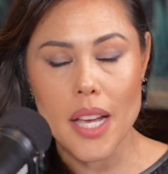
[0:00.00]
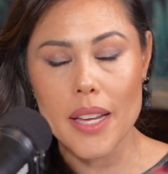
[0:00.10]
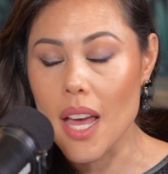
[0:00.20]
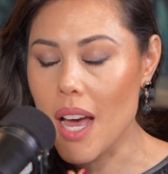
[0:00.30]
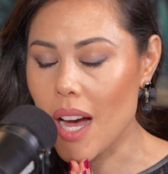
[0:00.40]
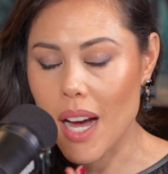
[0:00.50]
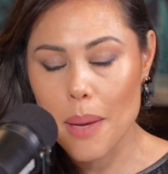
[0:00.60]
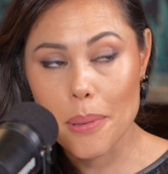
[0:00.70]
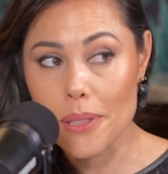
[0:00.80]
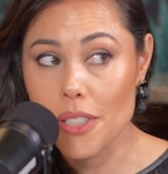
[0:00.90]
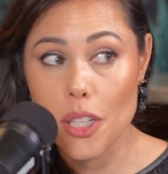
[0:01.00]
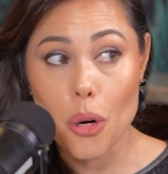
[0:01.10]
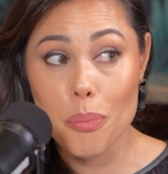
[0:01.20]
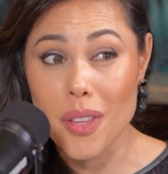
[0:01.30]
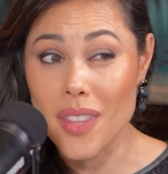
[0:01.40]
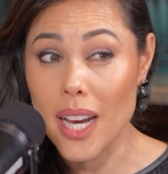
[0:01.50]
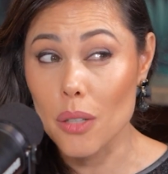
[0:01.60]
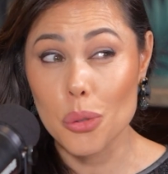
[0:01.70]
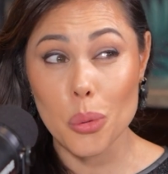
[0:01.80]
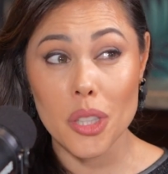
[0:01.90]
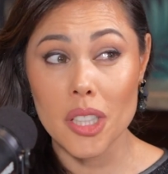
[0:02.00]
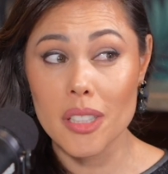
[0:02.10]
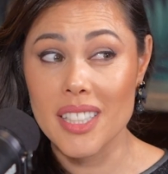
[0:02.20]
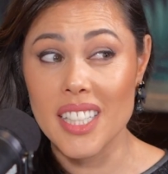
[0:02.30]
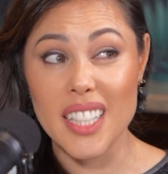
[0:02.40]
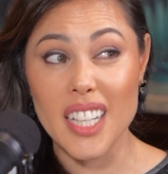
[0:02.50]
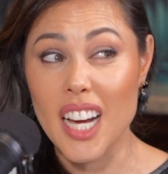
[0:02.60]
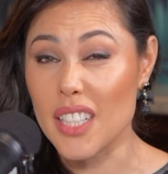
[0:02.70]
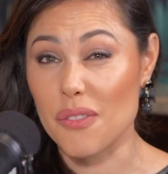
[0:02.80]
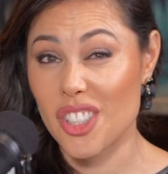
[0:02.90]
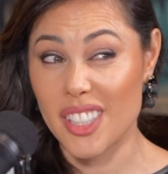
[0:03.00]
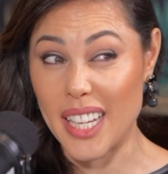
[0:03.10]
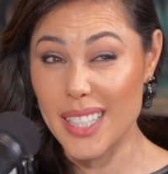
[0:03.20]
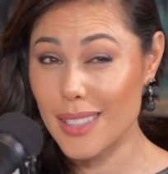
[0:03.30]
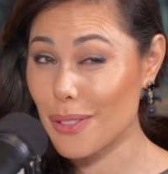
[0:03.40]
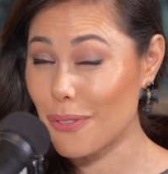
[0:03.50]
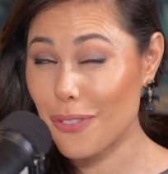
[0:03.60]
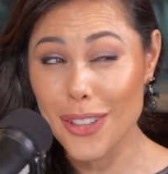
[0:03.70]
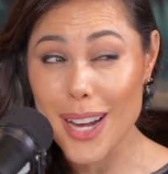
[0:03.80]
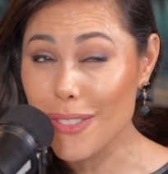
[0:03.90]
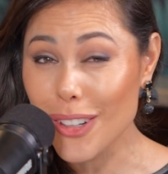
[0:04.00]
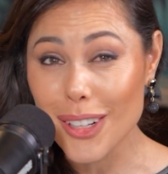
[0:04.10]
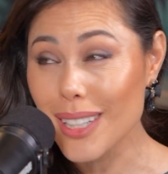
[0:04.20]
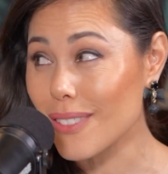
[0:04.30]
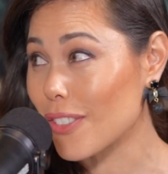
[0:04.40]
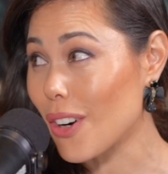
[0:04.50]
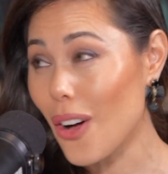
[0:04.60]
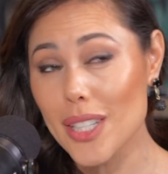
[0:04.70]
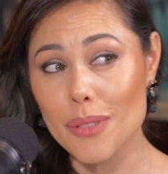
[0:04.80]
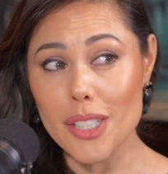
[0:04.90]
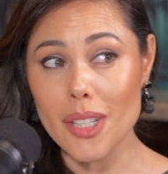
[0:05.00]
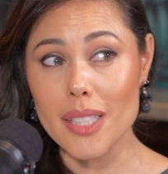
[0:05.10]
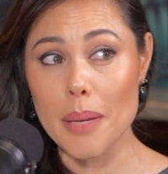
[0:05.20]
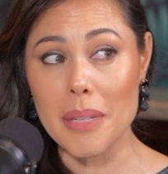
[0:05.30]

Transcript: I personally hope that the outdoor seating kind of stays forever for all these restaurants.